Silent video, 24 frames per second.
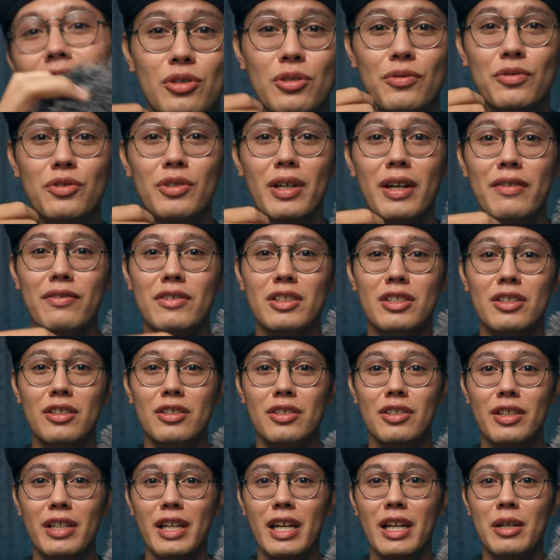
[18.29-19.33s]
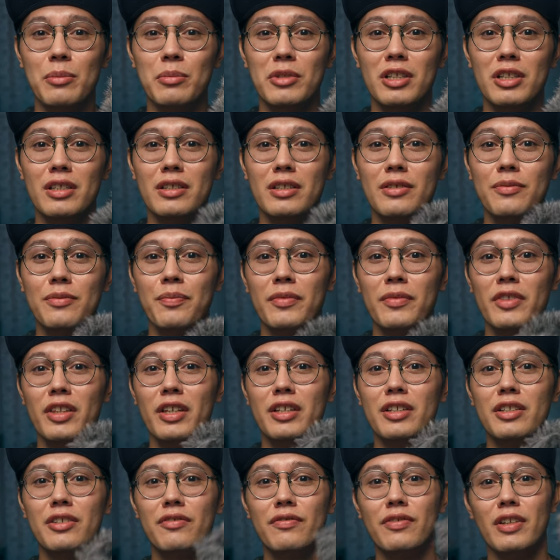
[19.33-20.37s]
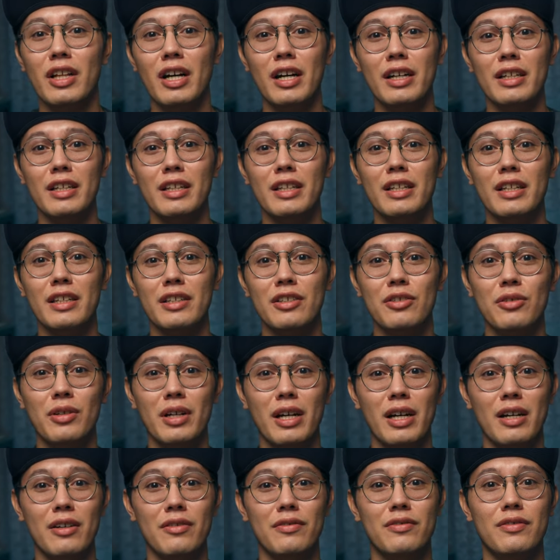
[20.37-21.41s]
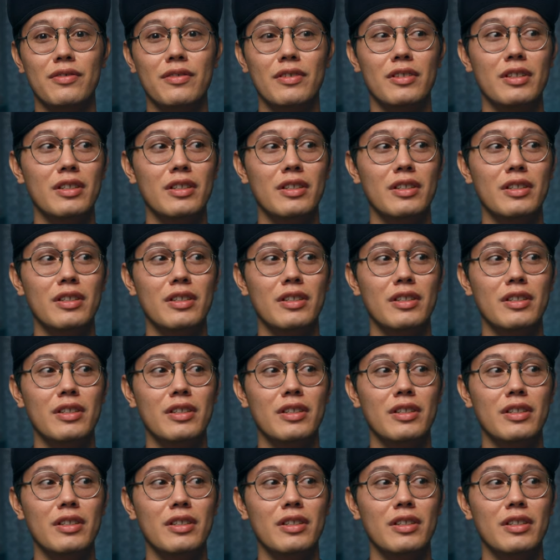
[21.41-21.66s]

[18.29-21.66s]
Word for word: So if you have this on your camera and you're vlogging, you have